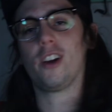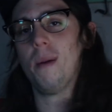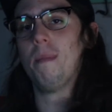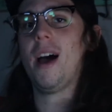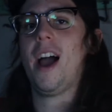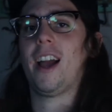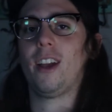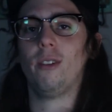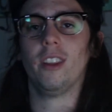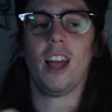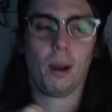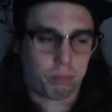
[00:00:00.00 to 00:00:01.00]
come back, it
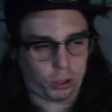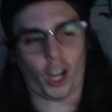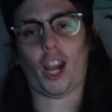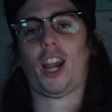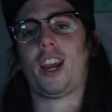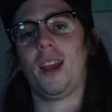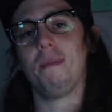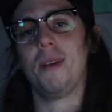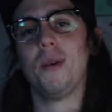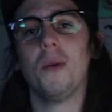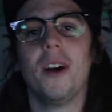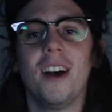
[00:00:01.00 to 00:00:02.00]
would get
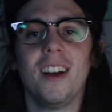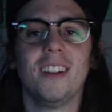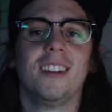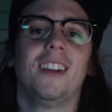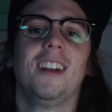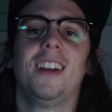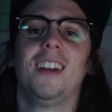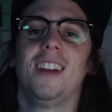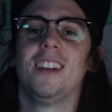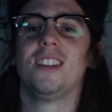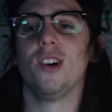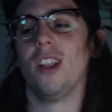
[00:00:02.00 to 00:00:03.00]
me wet.
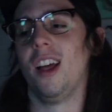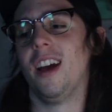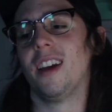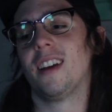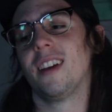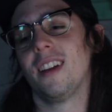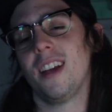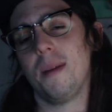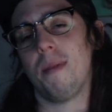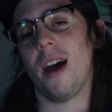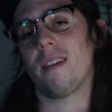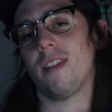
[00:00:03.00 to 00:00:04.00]
So
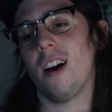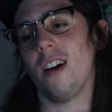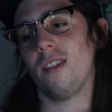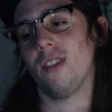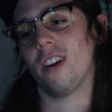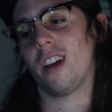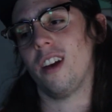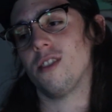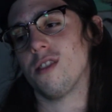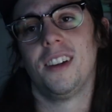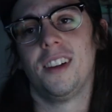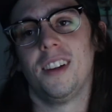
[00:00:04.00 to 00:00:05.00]
it backfires on occasion.